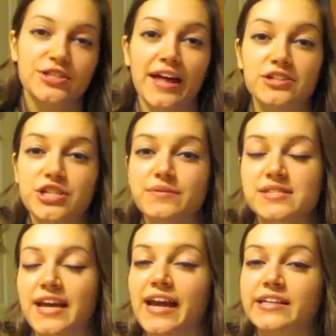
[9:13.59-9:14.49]
then she was
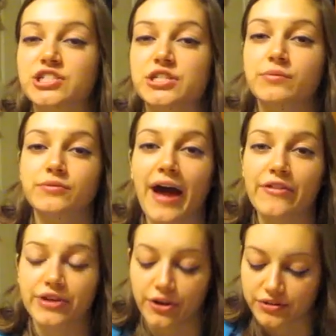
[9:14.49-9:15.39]
saying that she would
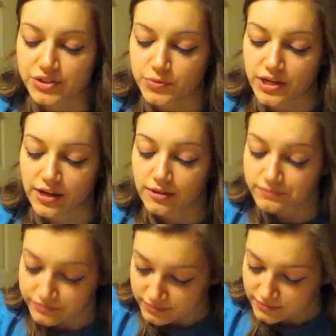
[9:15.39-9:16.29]
rather go this week
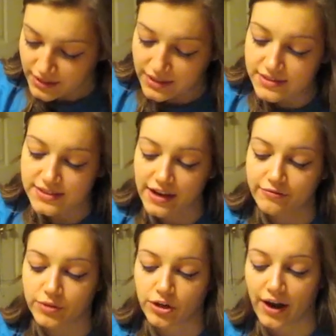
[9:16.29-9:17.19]
instead of
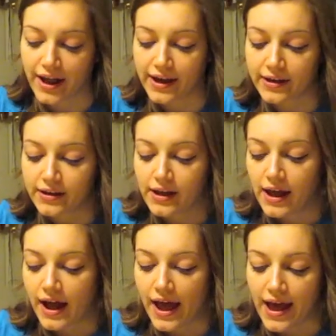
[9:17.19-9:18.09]
McCrae,
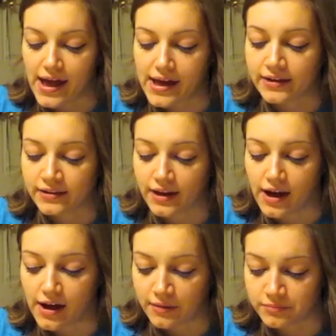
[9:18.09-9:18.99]
and
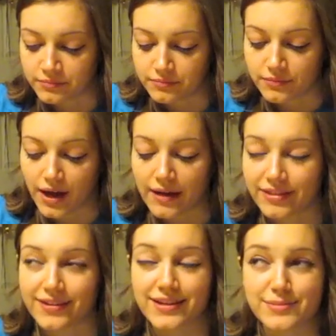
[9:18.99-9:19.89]
um, I
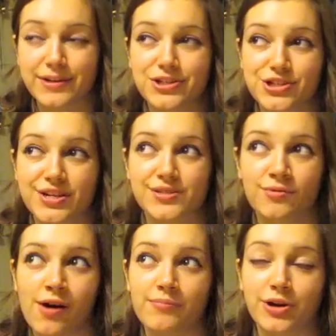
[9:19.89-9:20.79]
think that's because she doesn't
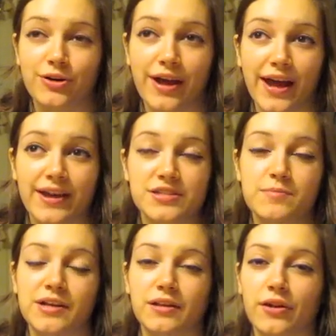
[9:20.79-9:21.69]
want McCrae to
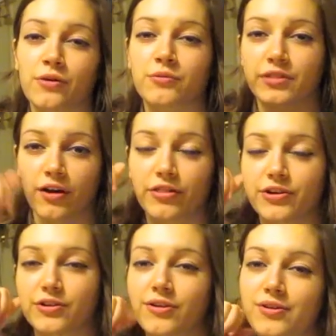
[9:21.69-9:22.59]
be alone with all the
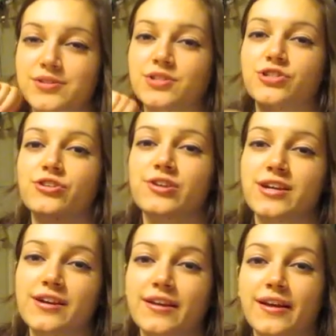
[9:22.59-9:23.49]
girls in
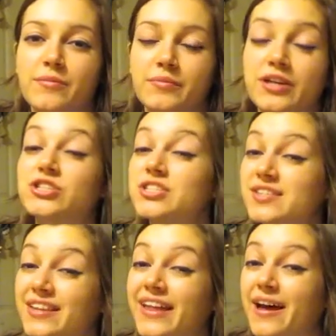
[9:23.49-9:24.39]
jury. Because she
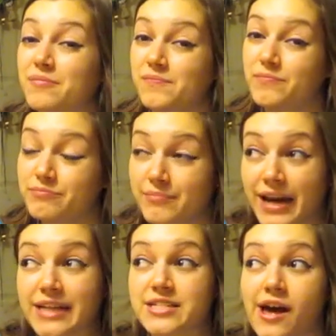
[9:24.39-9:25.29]
said that
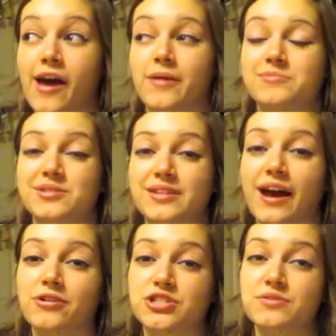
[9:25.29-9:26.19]
many times,
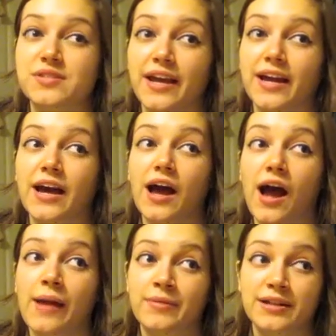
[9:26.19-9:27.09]
how she was like,
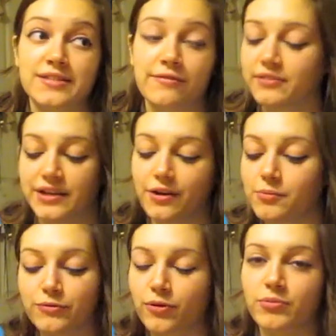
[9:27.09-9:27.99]
I'm going to definitely go
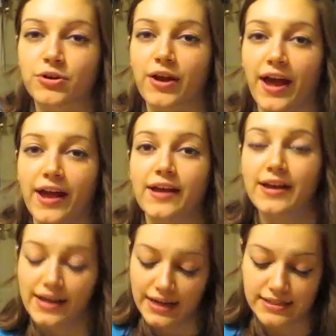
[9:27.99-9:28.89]
before McCrae.
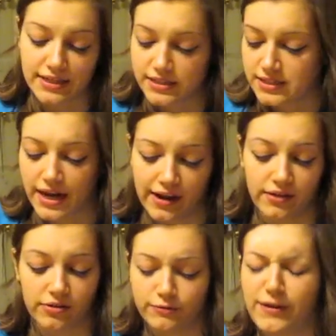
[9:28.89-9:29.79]
He's going to stay and
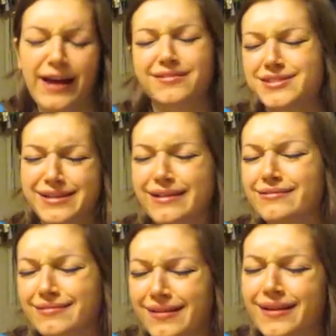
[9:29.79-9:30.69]
go to Final
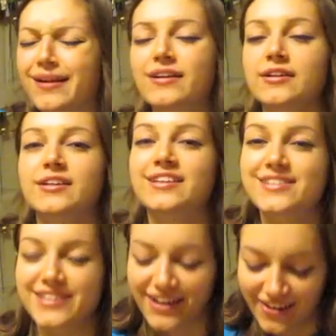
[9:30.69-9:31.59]
Two.
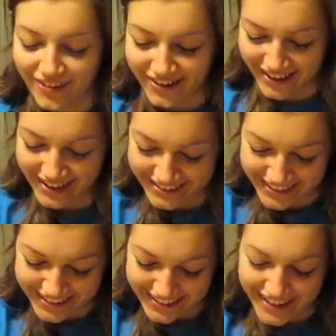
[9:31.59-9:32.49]
So
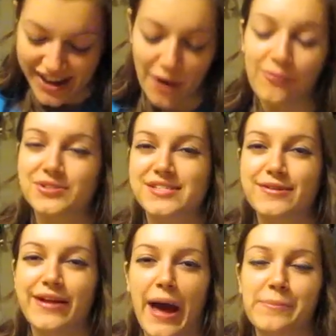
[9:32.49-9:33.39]
we'll see
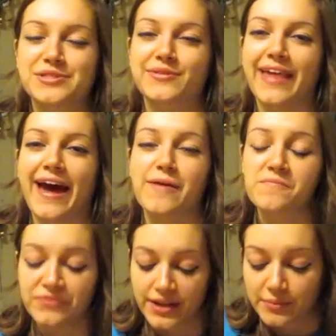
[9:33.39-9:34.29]
what happens with that.
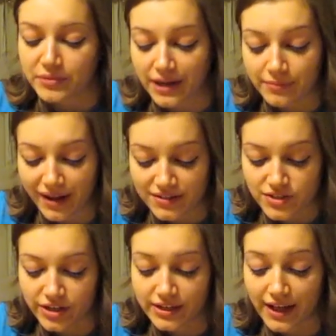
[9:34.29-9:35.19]
But then Amanda
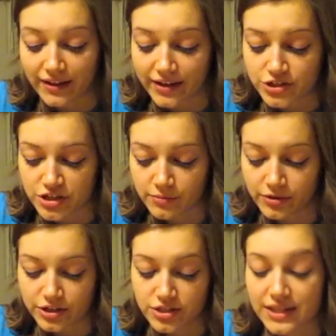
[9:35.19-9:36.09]
started yelling at Gina
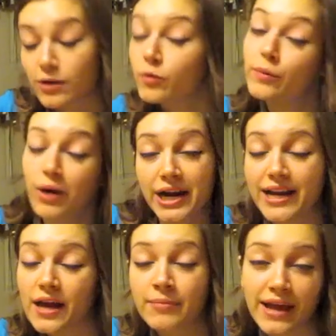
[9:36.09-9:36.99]
Marie. She's like, we
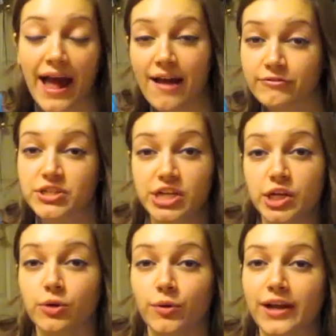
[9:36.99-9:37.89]
weren't coming after
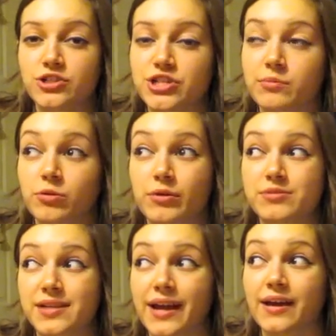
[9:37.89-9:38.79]
you. And Gina Marie
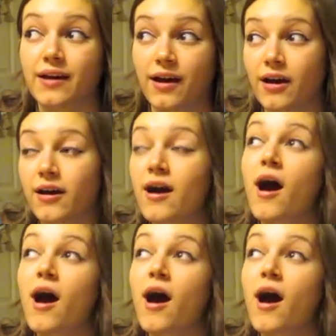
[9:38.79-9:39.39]
was like, uh,